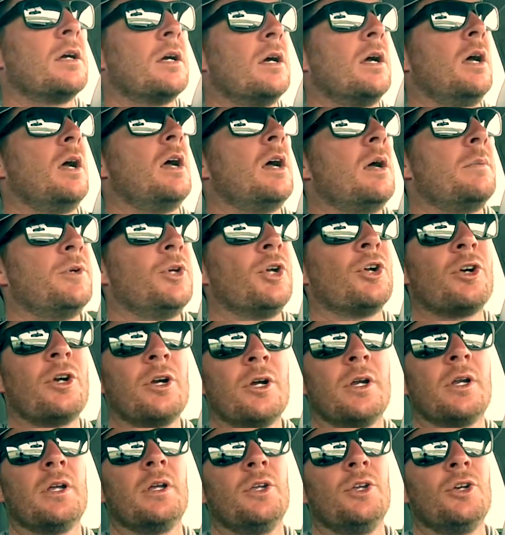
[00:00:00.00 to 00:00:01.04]

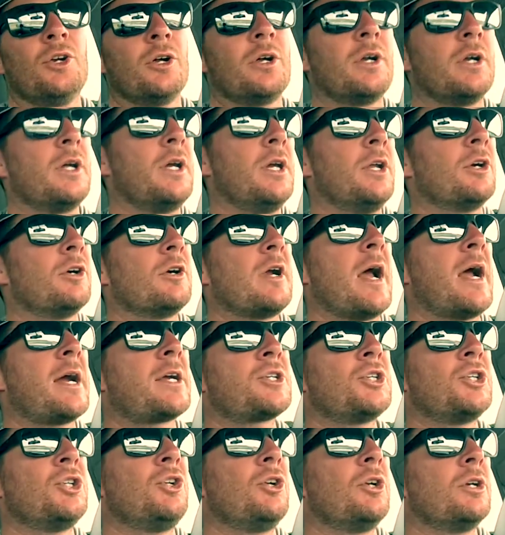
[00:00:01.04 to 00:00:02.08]
Your
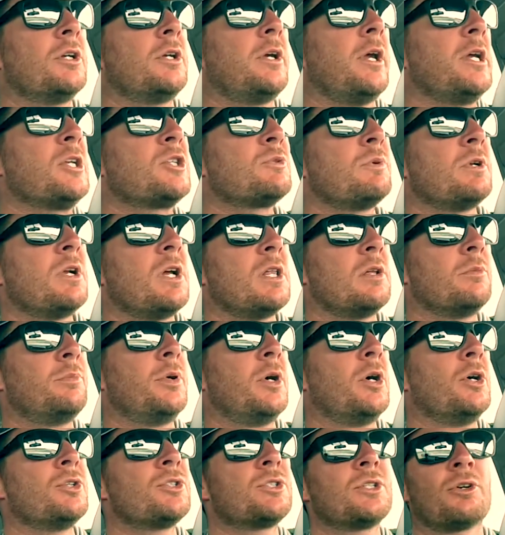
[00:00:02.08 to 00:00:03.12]
interaction, your engagement on the
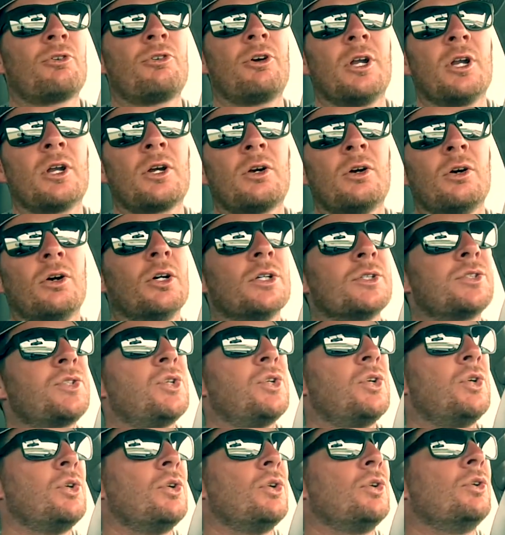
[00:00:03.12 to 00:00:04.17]
posts are critical
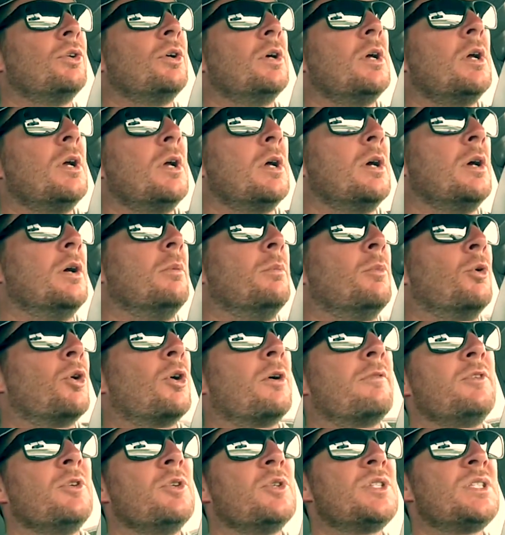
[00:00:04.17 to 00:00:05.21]
to more
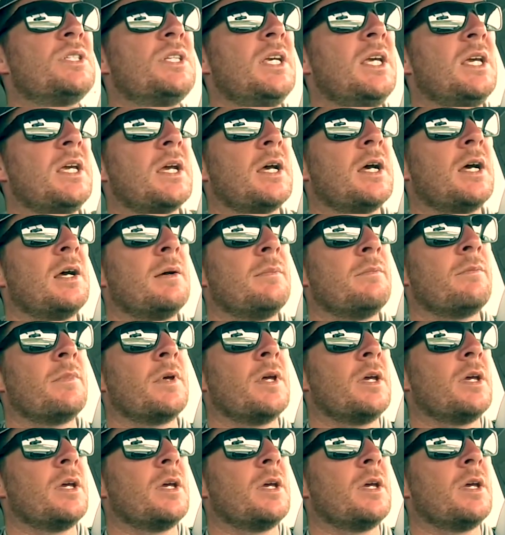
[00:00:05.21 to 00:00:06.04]
of you seeing them